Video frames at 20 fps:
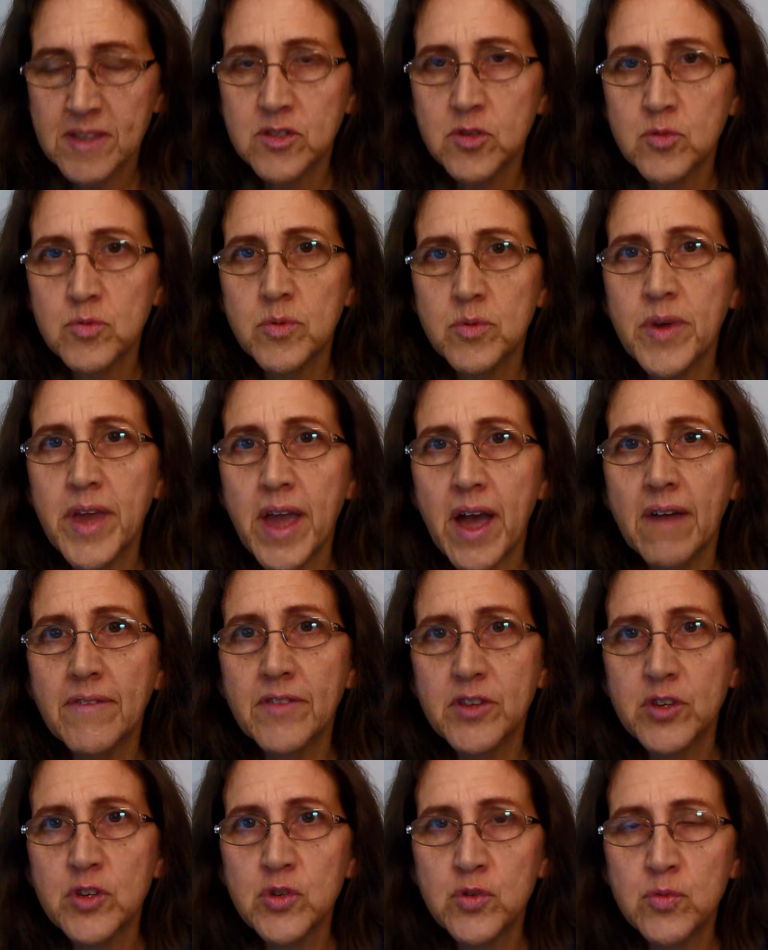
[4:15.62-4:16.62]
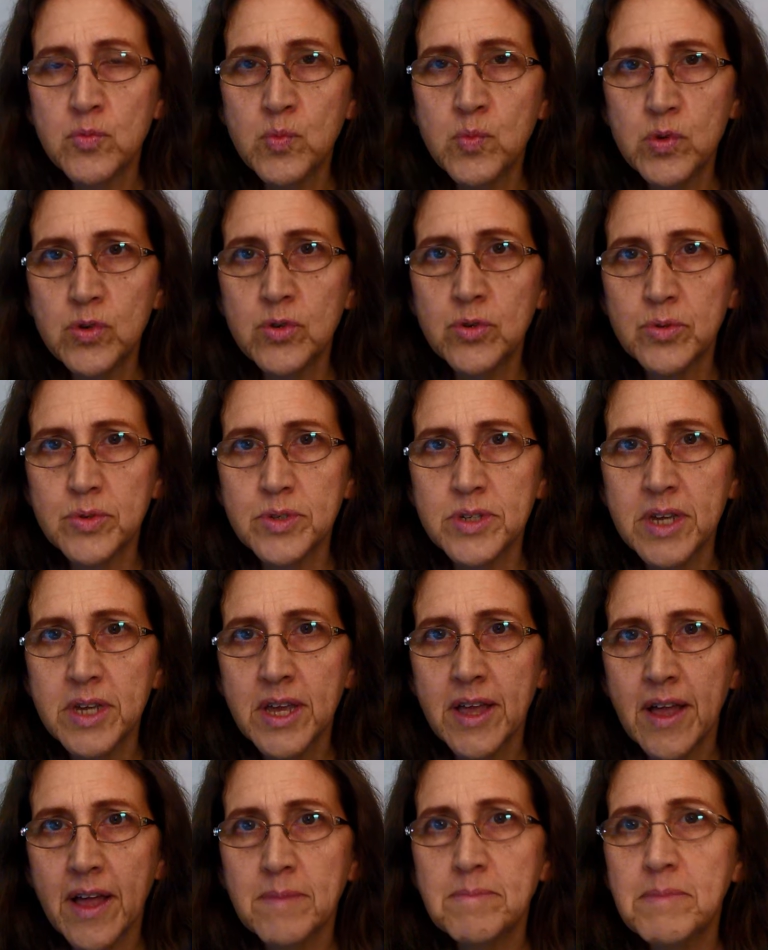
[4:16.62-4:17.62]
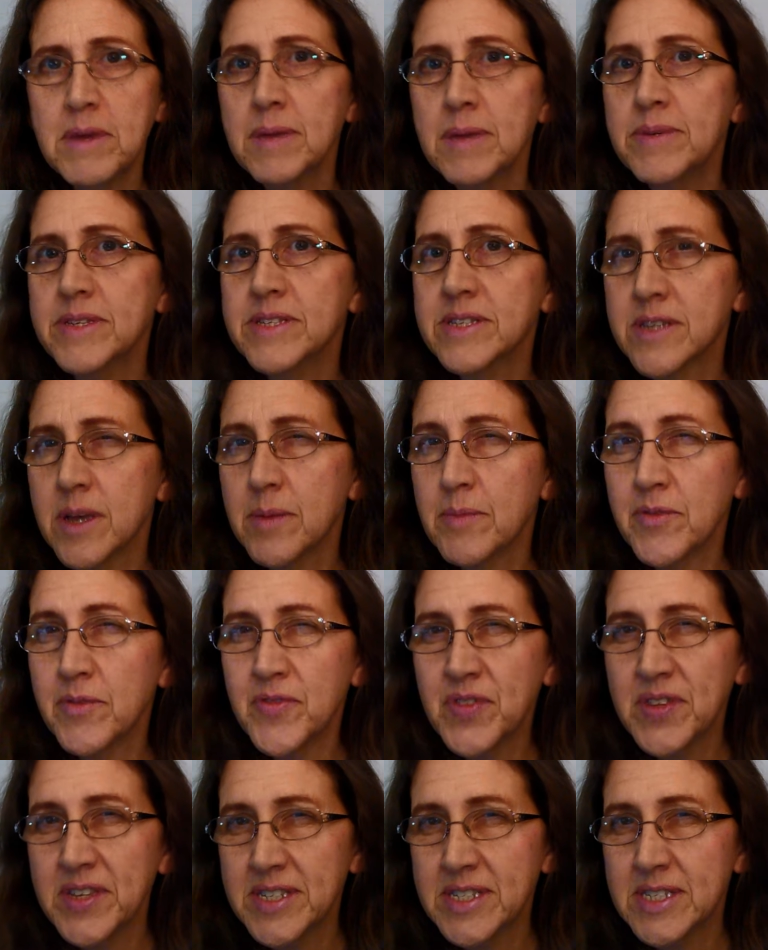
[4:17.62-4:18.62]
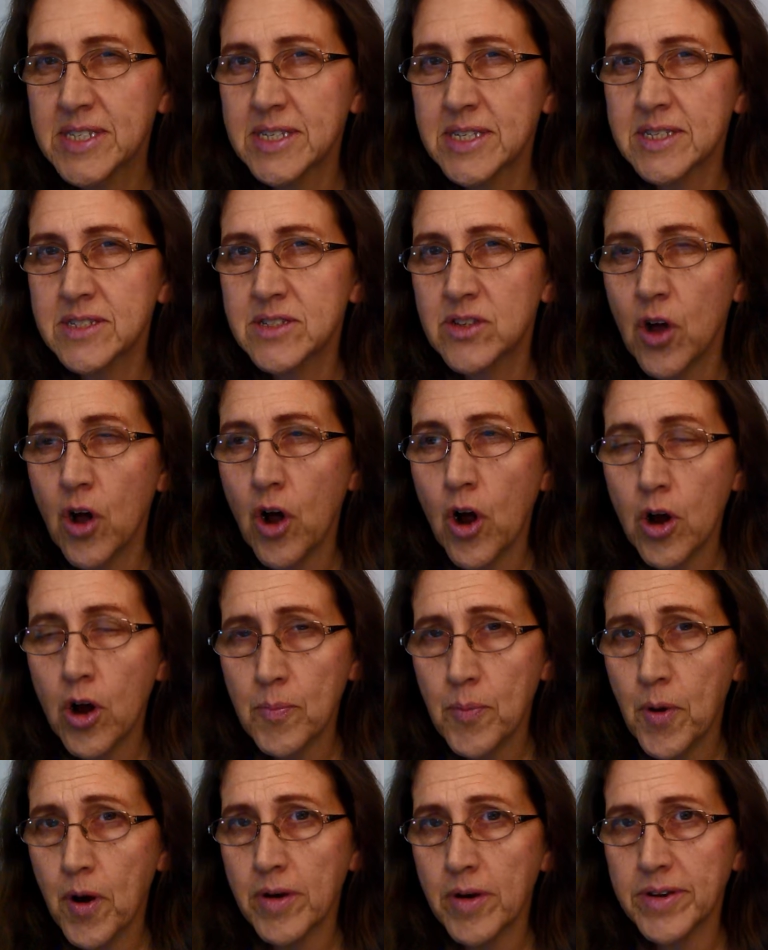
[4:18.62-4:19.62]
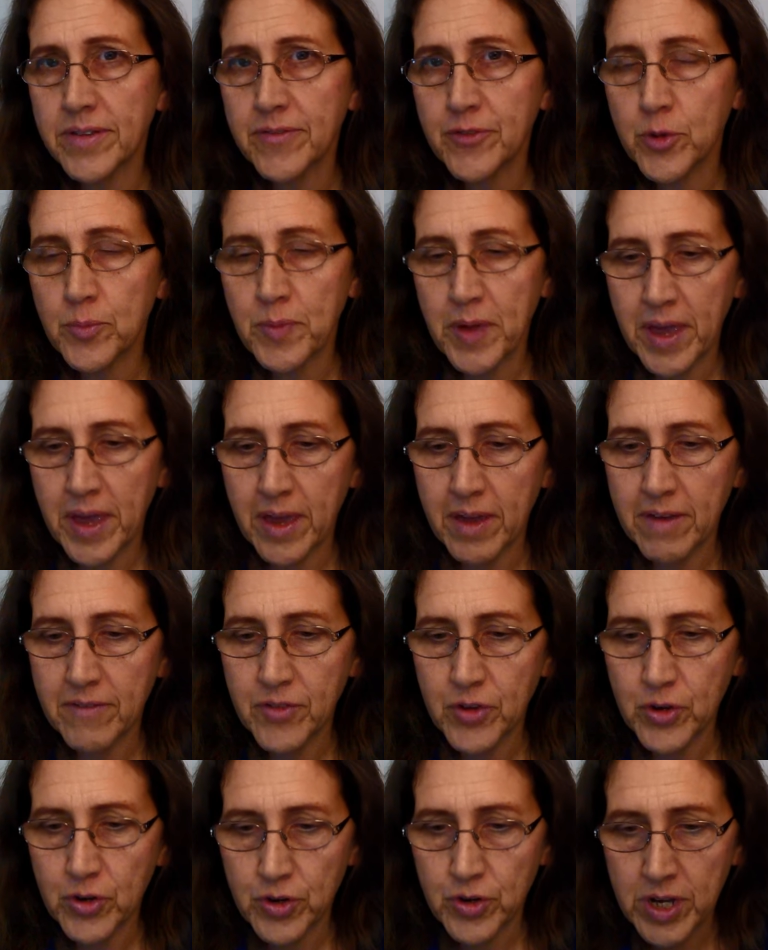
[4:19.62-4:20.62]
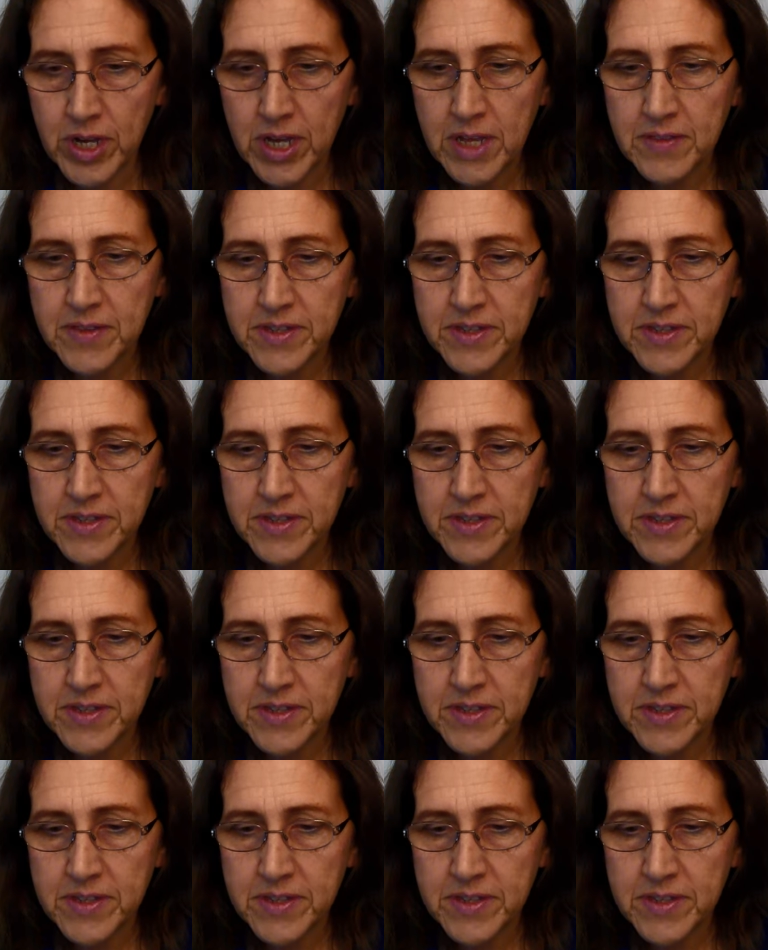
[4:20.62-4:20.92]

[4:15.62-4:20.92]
So when we have a new moon, and maybe some of these things are part of your behavior,